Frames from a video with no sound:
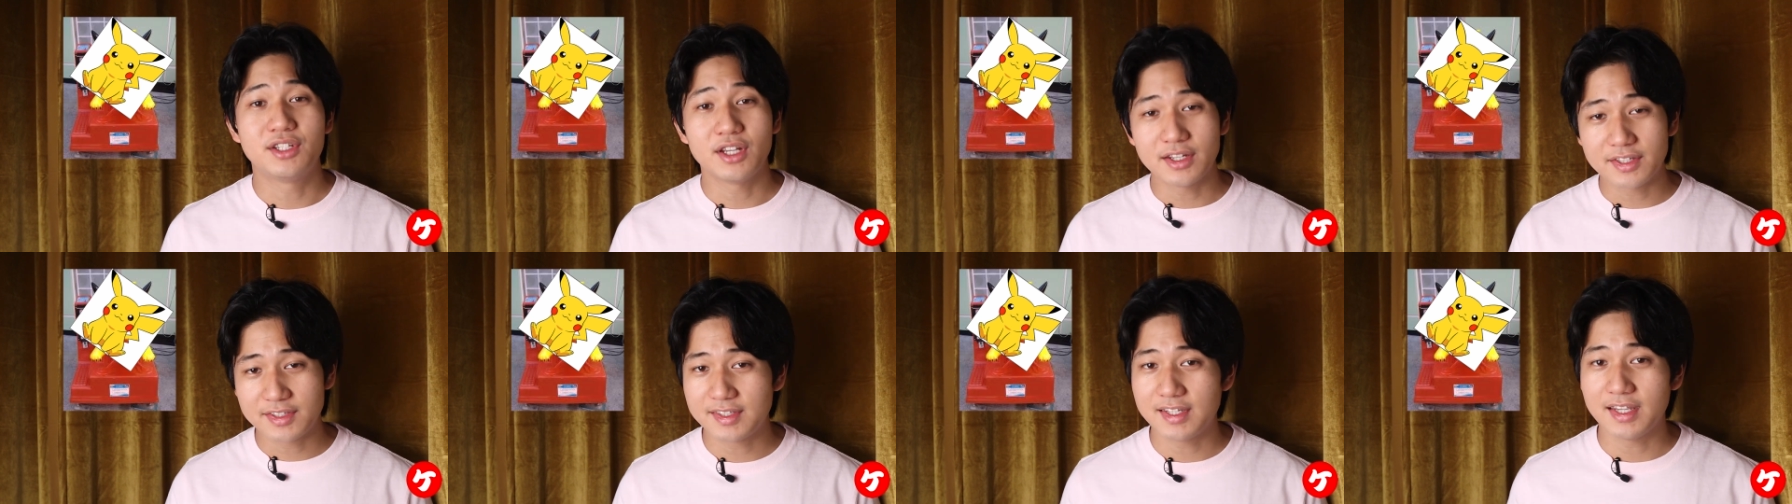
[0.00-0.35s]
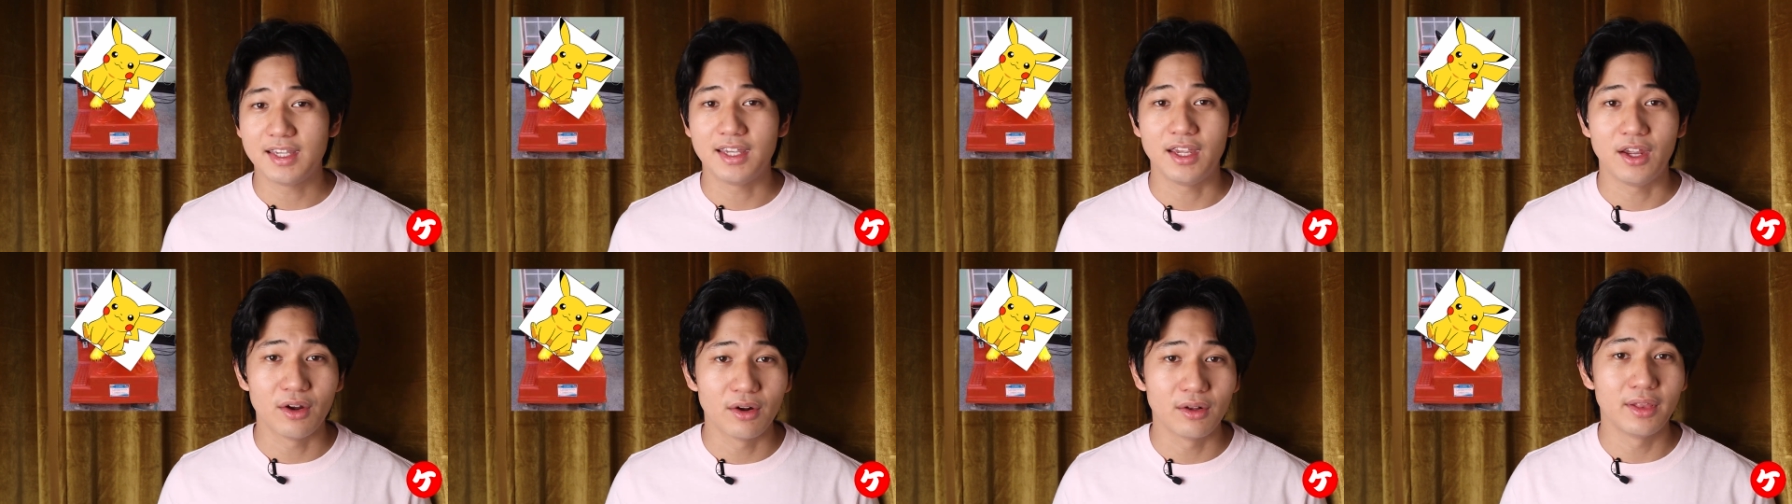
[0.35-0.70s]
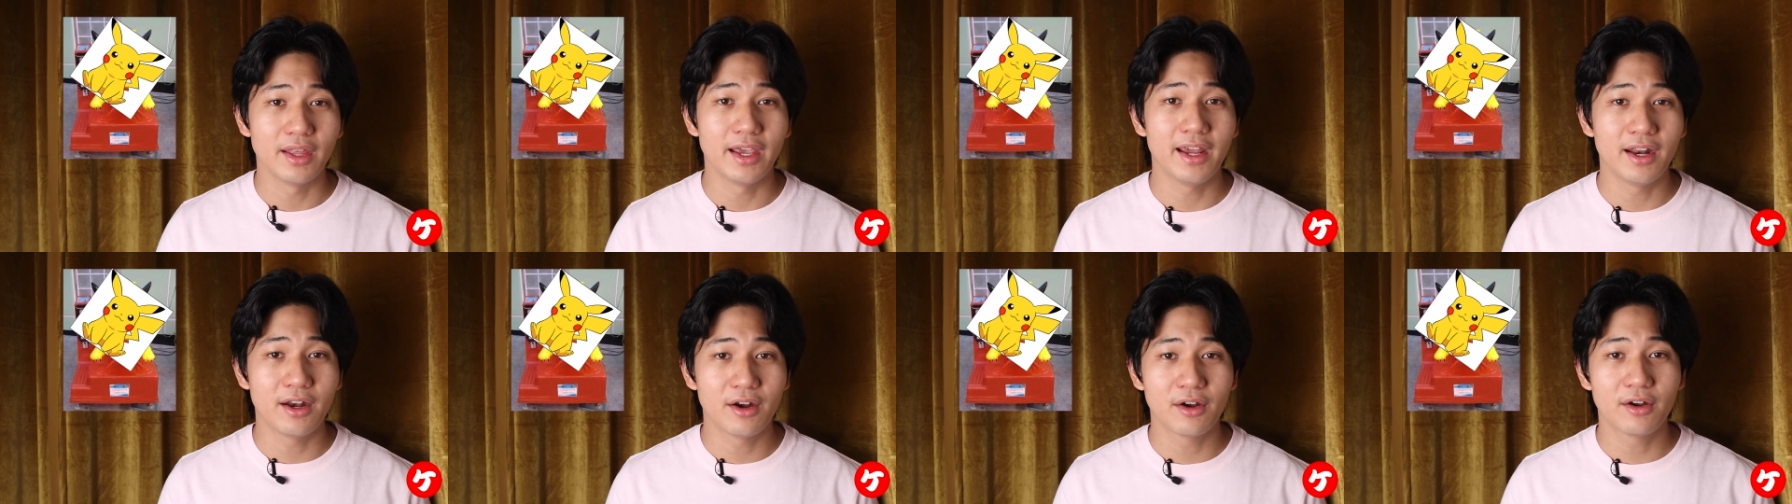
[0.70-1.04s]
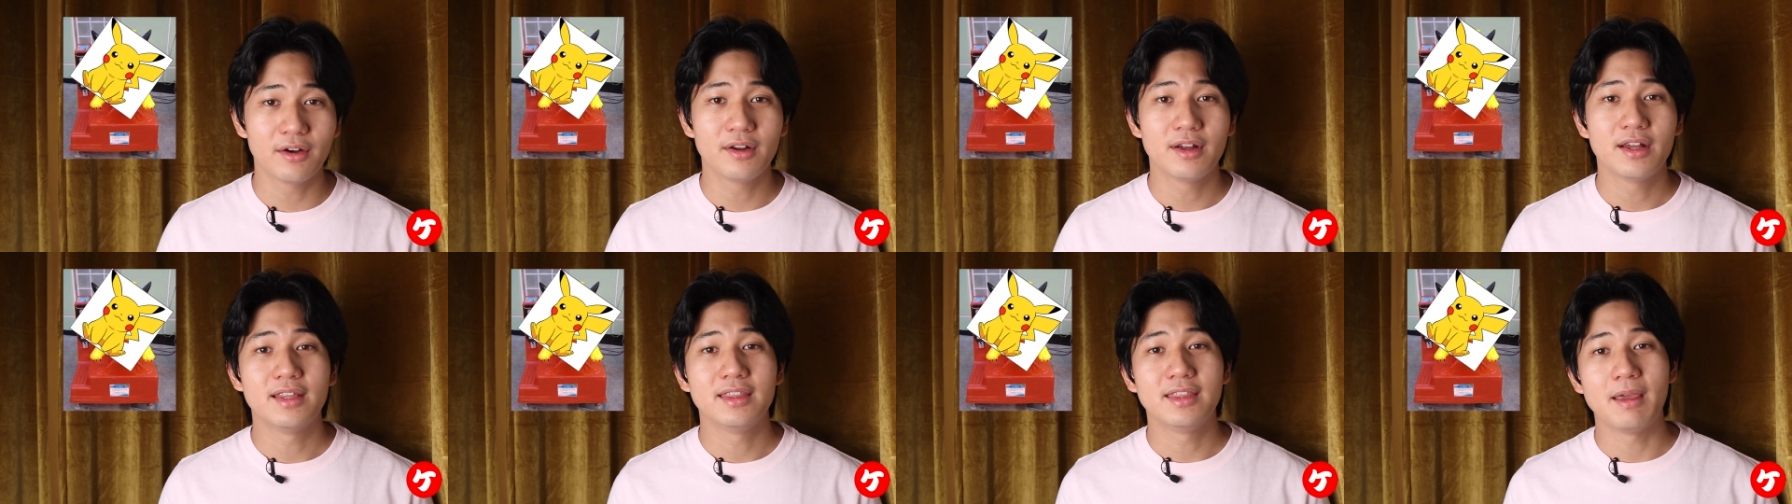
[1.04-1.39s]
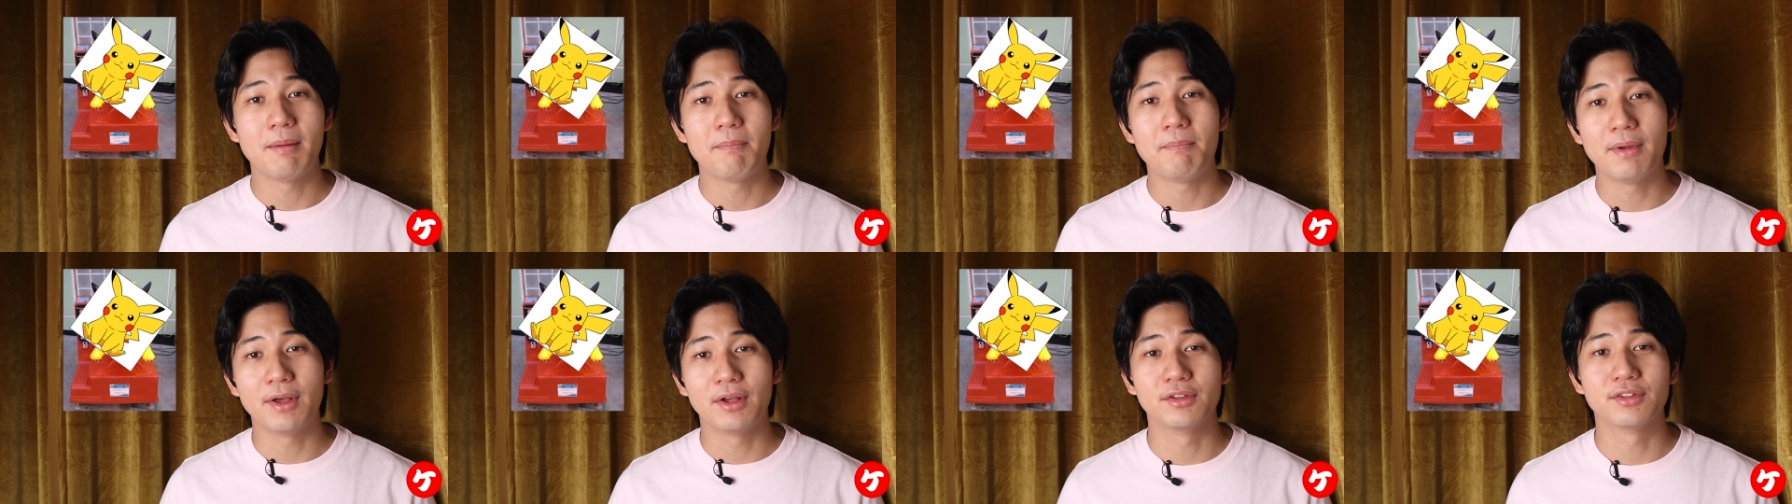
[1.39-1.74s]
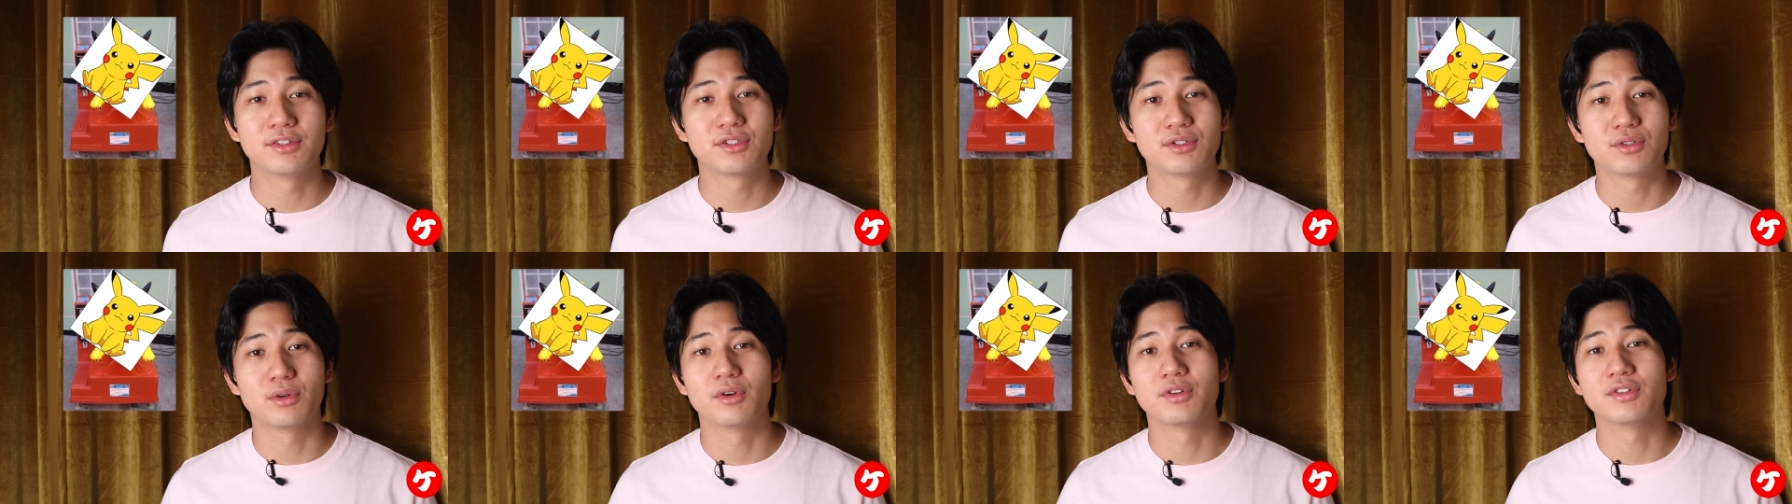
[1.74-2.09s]
Just a year later, they built
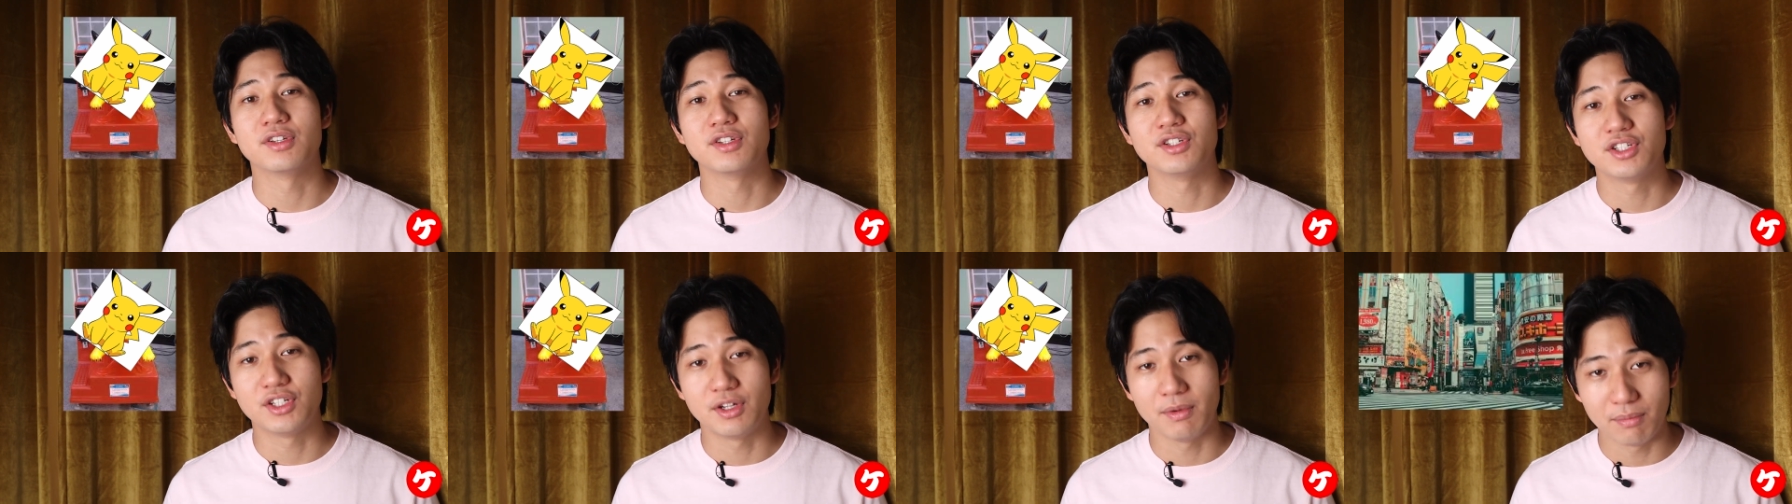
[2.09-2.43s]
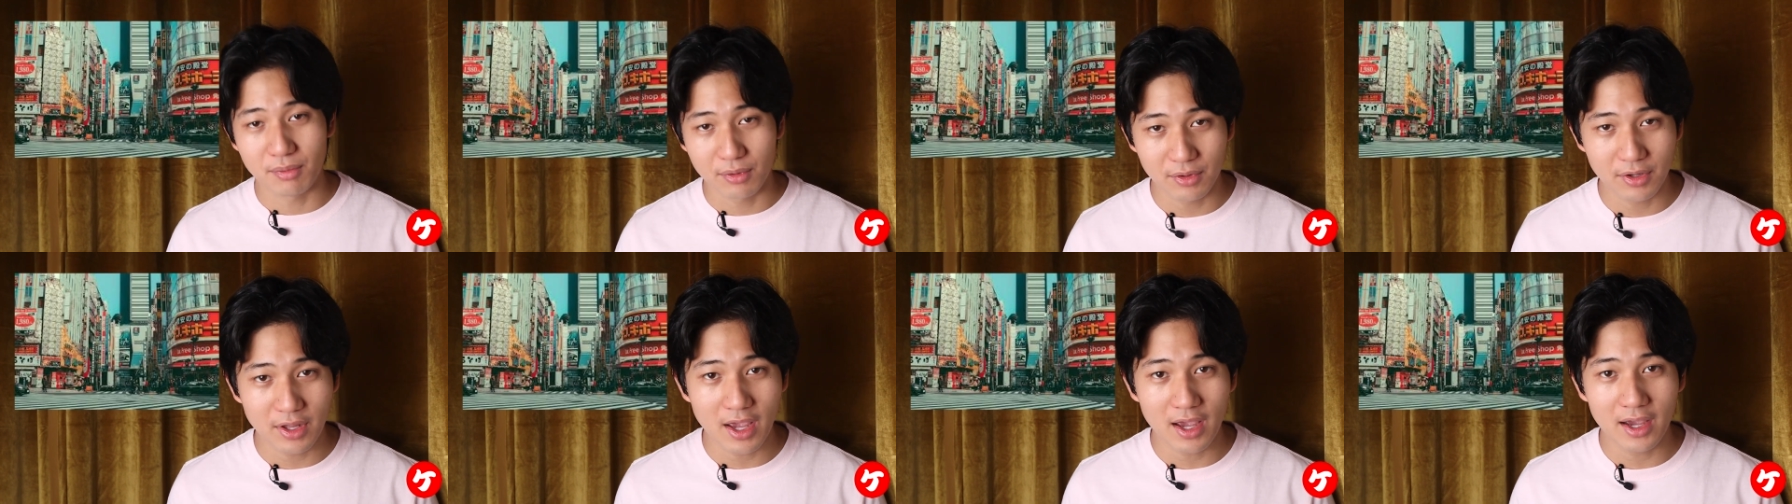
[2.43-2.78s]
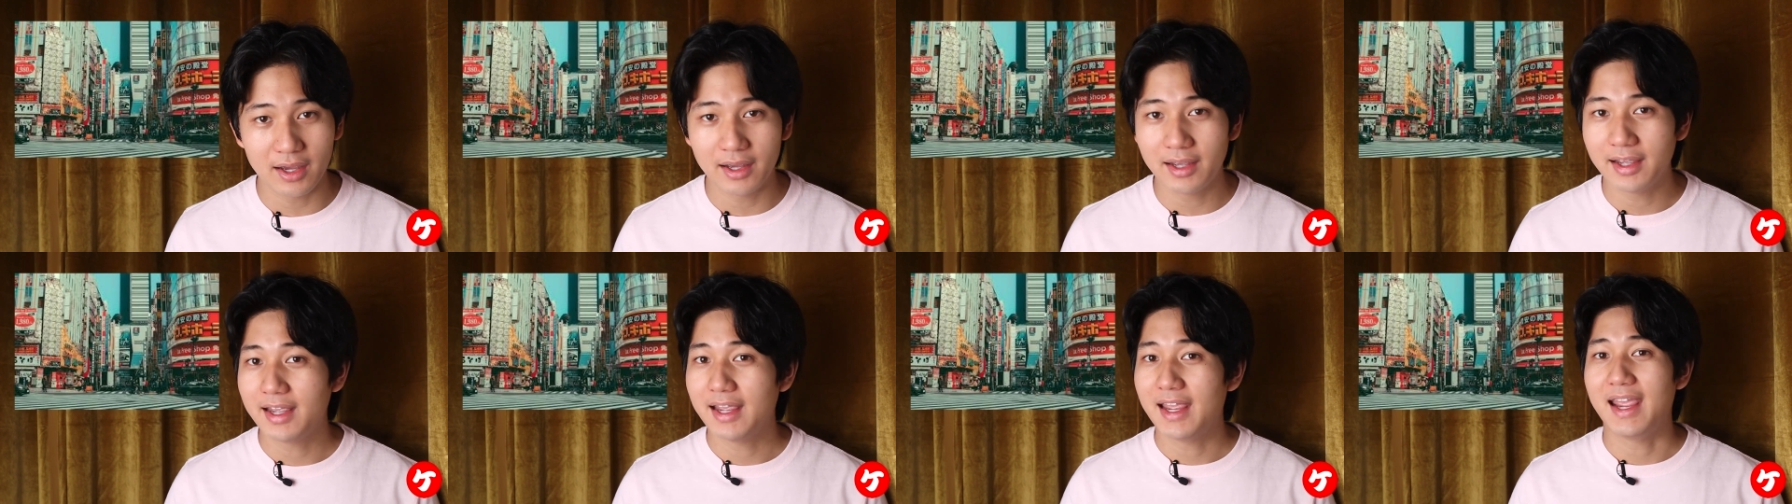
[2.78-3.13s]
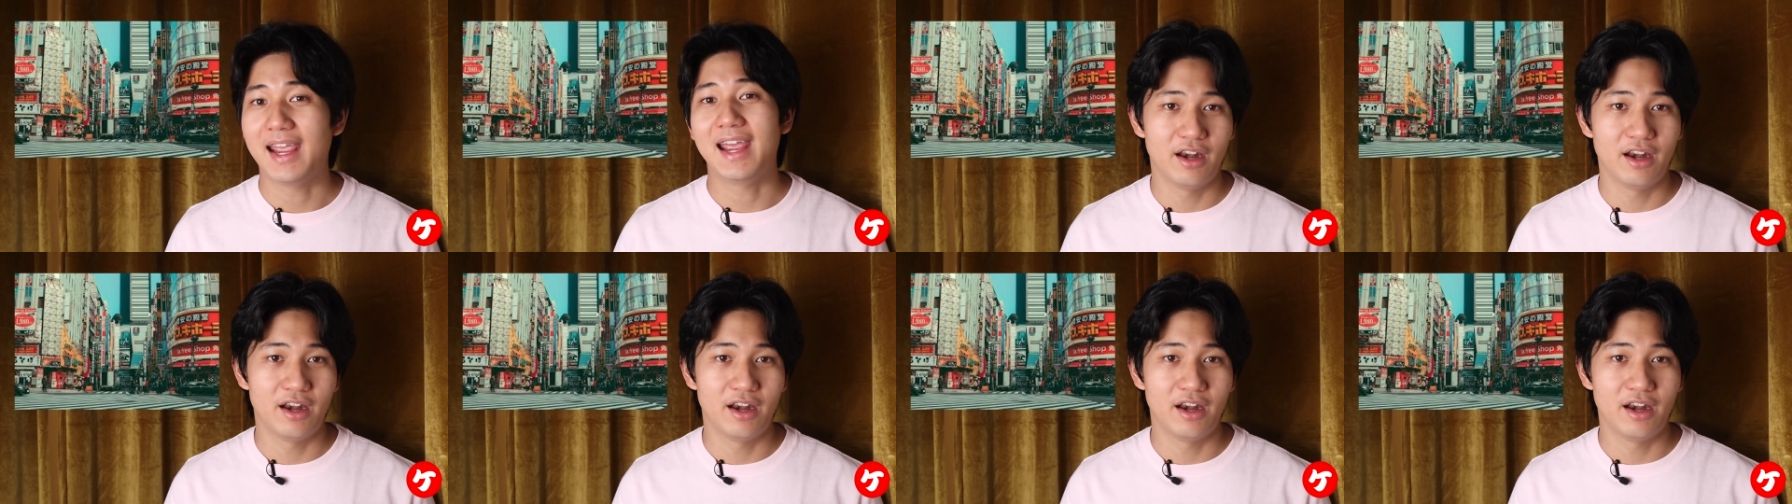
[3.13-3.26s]
stores in Shibuya,